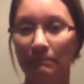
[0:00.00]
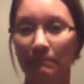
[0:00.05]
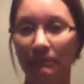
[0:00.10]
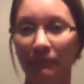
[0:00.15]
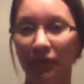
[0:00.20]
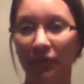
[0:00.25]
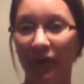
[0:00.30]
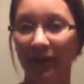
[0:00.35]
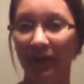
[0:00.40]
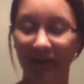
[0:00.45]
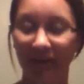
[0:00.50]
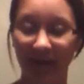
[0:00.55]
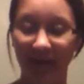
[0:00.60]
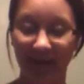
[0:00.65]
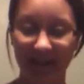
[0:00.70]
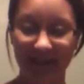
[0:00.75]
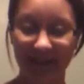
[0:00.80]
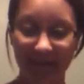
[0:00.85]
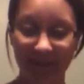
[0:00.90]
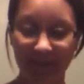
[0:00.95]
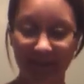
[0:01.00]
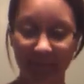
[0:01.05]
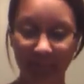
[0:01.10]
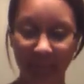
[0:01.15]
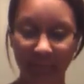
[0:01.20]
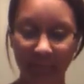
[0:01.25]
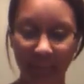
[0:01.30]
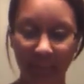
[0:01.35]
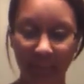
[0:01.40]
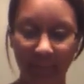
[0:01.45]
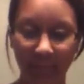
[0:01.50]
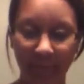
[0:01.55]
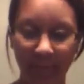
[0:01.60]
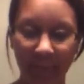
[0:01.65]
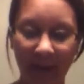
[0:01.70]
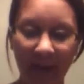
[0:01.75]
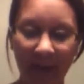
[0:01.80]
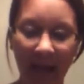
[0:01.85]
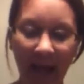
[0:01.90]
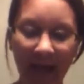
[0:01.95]
Forgiveness.
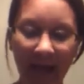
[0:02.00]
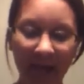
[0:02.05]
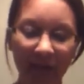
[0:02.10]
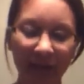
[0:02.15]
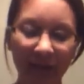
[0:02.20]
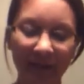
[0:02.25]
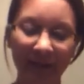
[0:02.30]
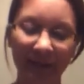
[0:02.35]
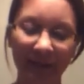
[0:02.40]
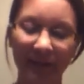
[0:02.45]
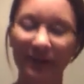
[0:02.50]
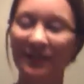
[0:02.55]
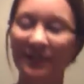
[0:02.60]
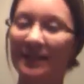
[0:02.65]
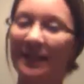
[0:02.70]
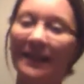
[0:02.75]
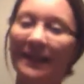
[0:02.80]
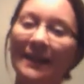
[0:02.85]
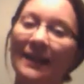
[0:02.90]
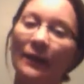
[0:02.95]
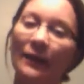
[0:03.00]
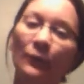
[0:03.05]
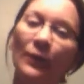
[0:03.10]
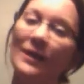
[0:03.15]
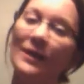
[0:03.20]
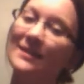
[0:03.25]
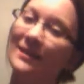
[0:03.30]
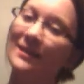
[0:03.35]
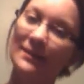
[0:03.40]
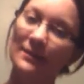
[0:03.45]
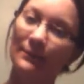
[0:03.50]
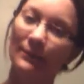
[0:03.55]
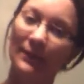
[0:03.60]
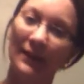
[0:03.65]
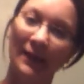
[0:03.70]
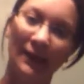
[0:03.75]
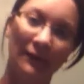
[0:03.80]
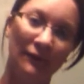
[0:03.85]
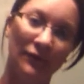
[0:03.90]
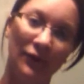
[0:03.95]
I couldn't understand that I wasn't to
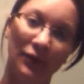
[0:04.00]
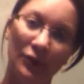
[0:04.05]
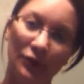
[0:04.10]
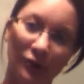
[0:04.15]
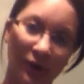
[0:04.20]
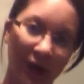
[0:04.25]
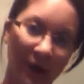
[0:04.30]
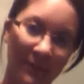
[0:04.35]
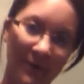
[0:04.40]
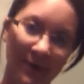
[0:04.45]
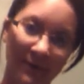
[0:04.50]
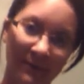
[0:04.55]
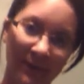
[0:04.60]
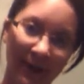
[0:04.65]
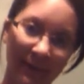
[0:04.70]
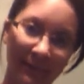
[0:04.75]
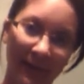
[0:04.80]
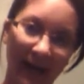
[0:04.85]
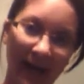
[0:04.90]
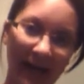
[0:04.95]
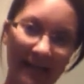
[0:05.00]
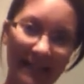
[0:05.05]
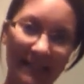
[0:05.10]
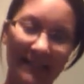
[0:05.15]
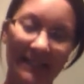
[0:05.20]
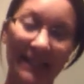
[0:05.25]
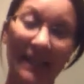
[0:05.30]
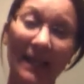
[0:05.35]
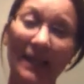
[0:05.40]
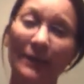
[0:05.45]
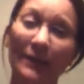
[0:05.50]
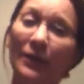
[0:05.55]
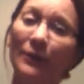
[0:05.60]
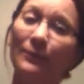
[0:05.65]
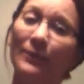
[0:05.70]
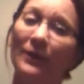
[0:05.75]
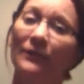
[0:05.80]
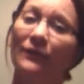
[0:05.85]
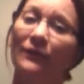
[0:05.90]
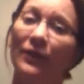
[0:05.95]
blame for the trauma of my past and that I could
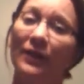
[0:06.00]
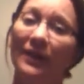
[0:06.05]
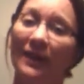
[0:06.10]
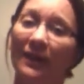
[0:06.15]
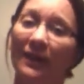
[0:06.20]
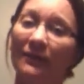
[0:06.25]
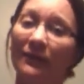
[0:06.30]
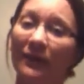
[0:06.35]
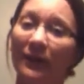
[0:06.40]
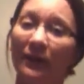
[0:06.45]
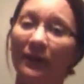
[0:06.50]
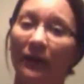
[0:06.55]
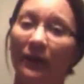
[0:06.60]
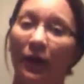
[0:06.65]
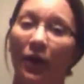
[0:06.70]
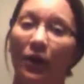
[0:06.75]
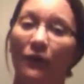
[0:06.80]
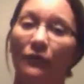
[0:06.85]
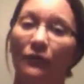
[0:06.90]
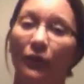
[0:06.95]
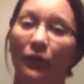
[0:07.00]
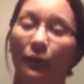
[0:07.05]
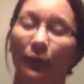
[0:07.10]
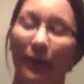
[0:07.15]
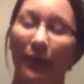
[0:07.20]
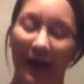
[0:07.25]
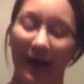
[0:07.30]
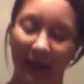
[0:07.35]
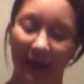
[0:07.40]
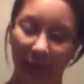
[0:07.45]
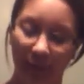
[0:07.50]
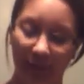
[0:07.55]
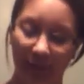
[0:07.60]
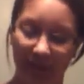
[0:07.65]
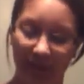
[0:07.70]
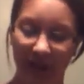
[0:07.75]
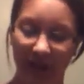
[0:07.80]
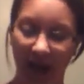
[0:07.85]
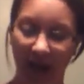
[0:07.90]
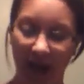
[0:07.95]
be forgiven for the way in
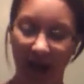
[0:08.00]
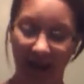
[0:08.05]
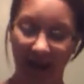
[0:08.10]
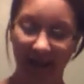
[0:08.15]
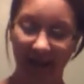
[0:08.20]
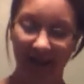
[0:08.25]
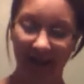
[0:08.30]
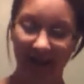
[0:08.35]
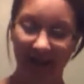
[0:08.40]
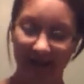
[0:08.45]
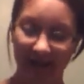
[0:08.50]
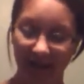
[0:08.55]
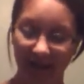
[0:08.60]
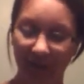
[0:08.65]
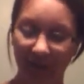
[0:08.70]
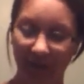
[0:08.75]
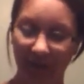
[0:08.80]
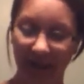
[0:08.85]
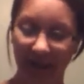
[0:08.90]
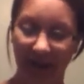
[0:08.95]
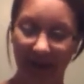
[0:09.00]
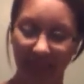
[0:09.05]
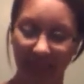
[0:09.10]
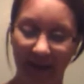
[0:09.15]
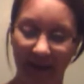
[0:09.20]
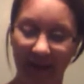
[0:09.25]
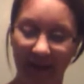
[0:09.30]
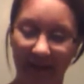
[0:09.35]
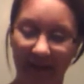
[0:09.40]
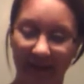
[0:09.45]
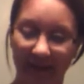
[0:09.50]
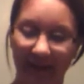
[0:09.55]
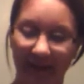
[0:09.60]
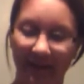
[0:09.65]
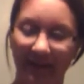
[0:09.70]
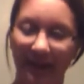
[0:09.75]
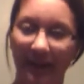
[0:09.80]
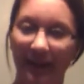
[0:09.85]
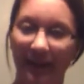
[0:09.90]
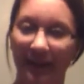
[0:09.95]
which I dealt with that pain,
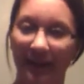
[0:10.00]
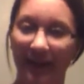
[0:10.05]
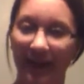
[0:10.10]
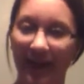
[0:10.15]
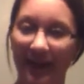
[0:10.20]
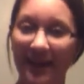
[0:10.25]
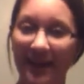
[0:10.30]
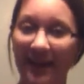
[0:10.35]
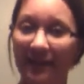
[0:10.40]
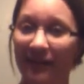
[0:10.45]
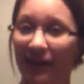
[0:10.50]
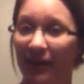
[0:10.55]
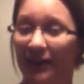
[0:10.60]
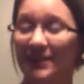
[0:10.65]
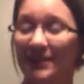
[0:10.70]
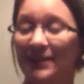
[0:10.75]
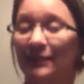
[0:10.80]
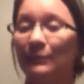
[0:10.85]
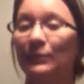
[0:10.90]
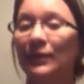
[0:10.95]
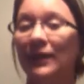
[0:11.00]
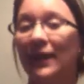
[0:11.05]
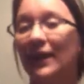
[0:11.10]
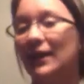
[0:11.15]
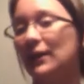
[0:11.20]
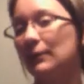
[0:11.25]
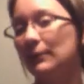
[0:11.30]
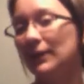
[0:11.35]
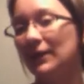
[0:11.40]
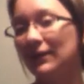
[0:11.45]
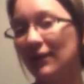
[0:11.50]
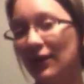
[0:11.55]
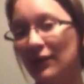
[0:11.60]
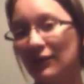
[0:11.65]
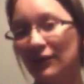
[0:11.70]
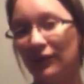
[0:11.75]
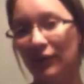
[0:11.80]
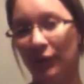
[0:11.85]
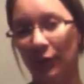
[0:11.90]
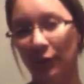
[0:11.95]
and that very simply I could be
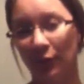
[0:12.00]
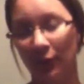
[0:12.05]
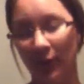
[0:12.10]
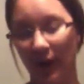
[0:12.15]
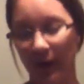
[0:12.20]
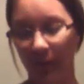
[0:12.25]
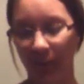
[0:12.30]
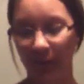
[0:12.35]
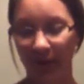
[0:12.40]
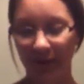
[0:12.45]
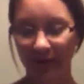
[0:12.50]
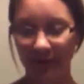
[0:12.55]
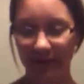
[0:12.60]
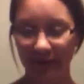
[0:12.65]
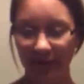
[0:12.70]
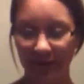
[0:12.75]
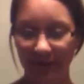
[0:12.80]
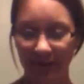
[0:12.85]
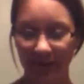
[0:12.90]
loved for who I was.